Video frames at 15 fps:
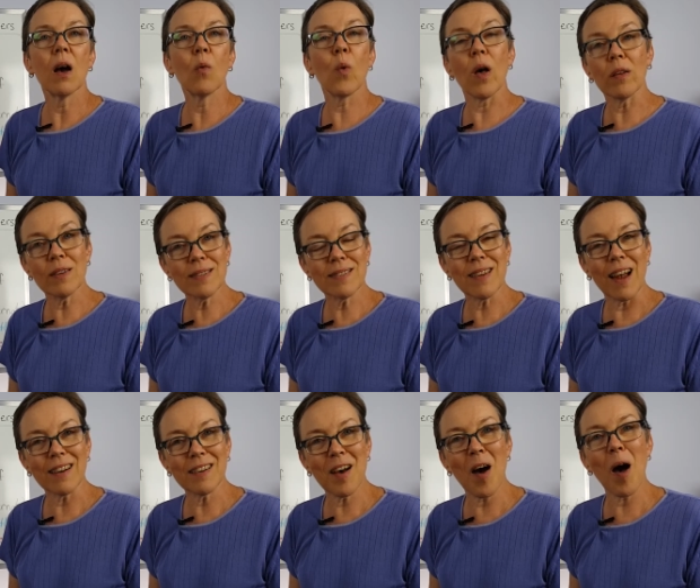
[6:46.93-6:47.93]

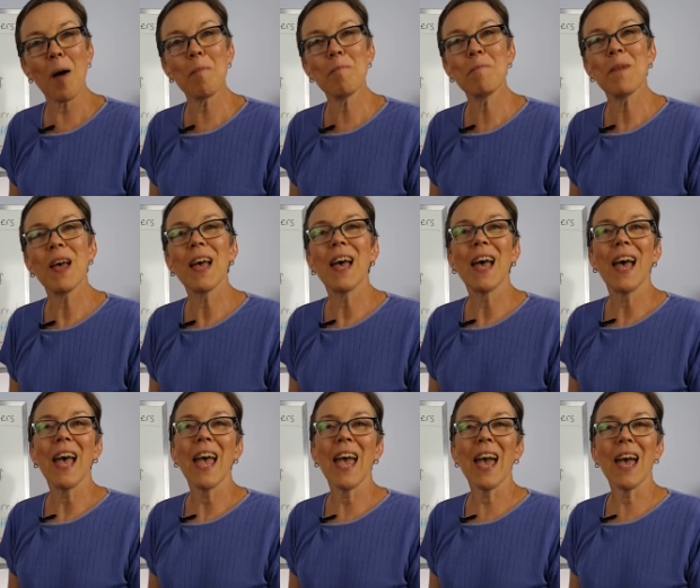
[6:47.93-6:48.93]
wellness.com
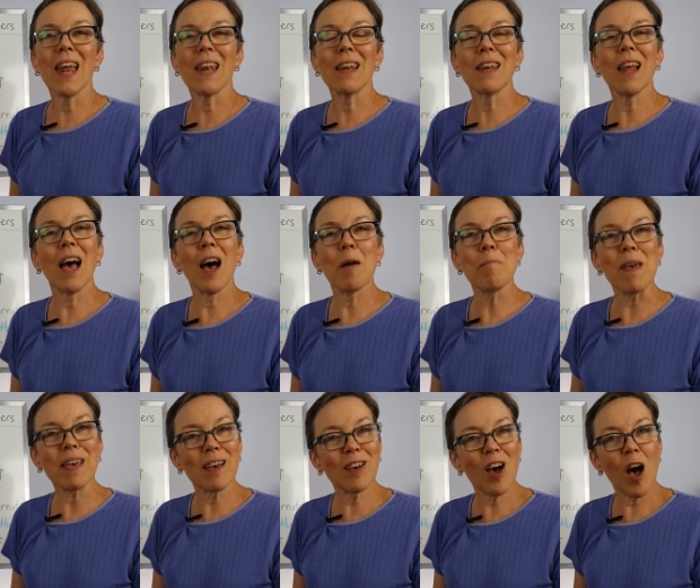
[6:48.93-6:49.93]
and uh,
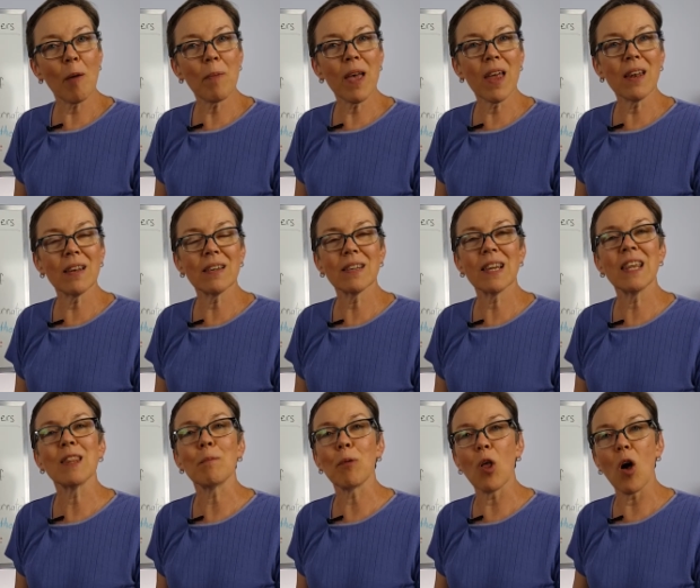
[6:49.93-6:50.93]
make a comment
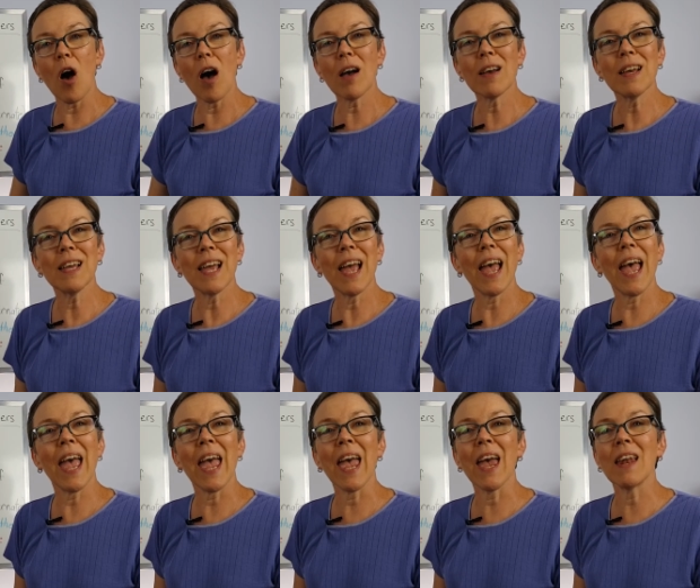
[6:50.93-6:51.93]
in the blog.
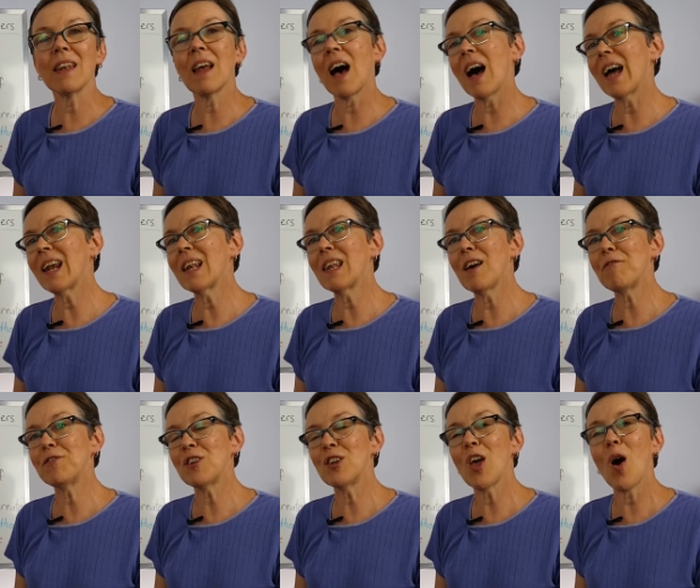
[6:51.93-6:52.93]
And I'd love
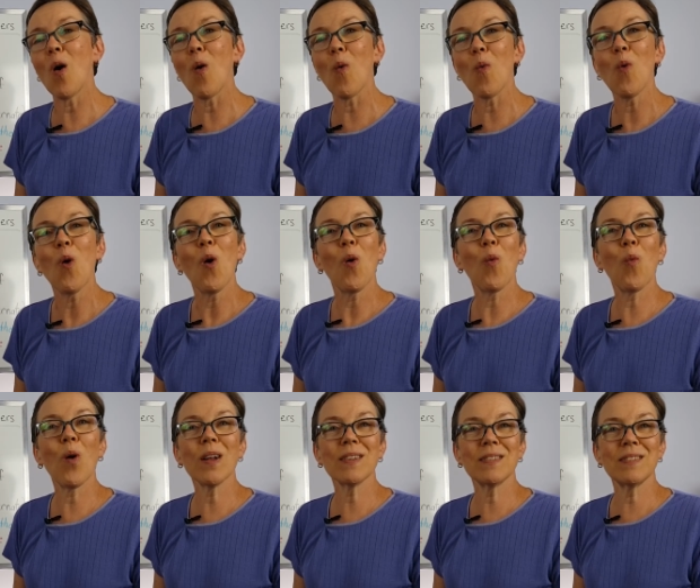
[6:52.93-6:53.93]
to know
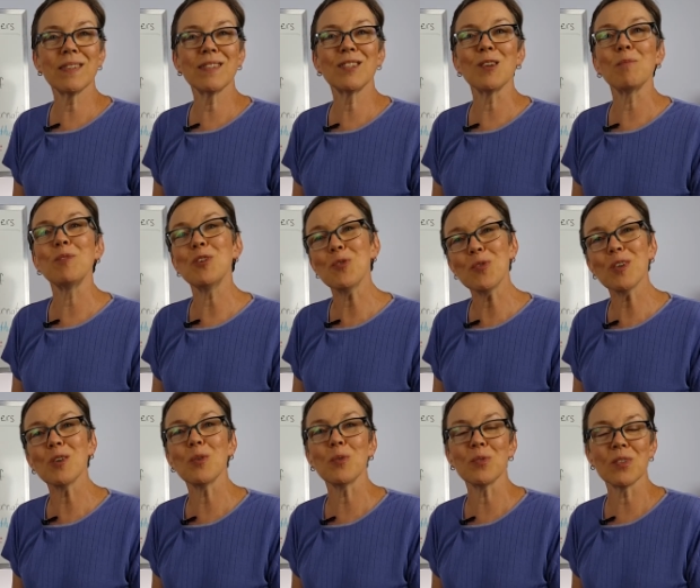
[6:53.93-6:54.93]
what system you
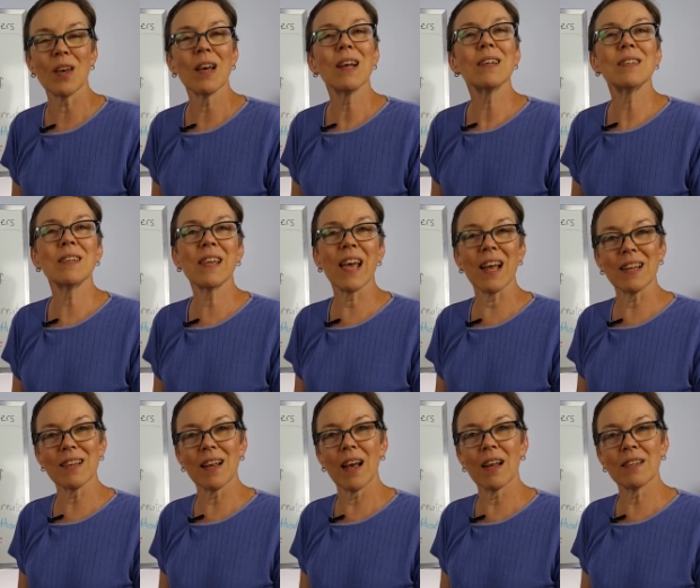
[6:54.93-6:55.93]
use to
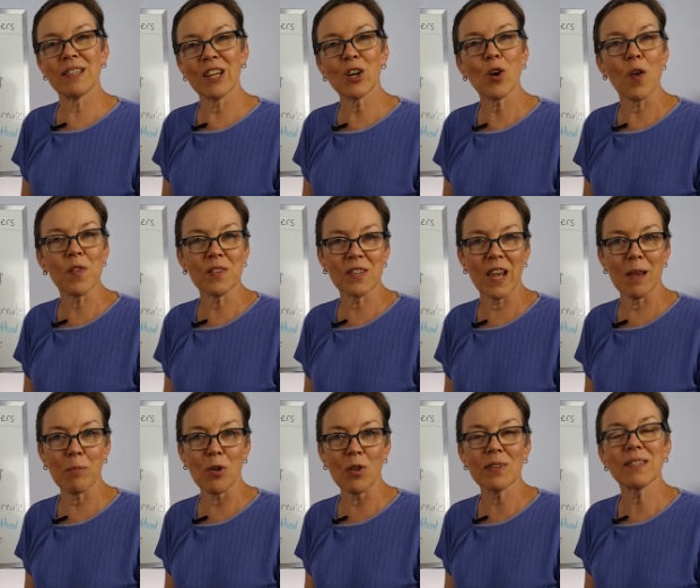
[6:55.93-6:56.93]
get dinner on the
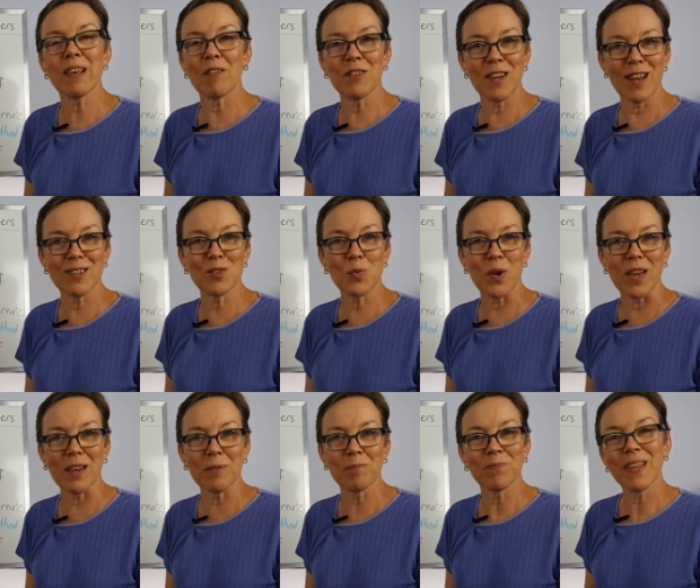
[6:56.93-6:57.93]
table seven days a
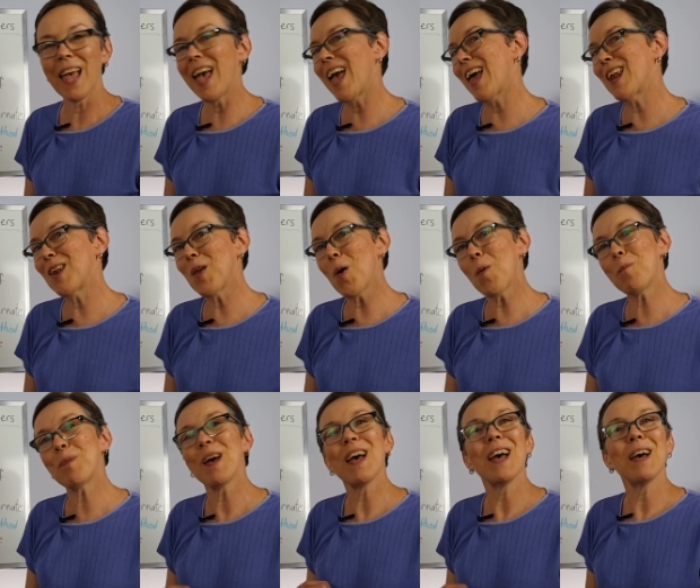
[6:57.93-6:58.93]
week. And
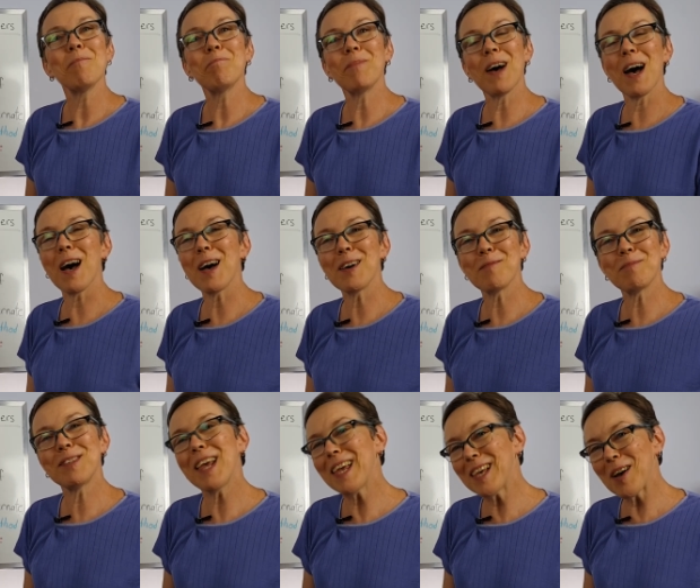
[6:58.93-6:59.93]
nope, uh,
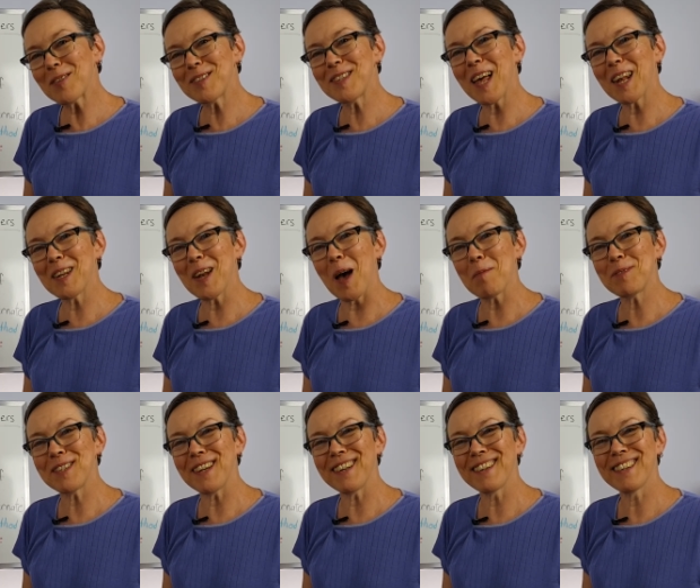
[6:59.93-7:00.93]
takeout's not an
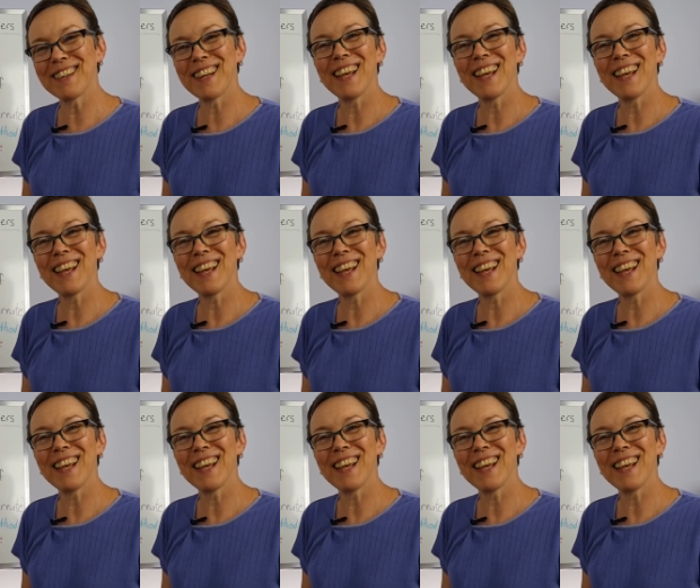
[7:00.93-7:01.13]
option.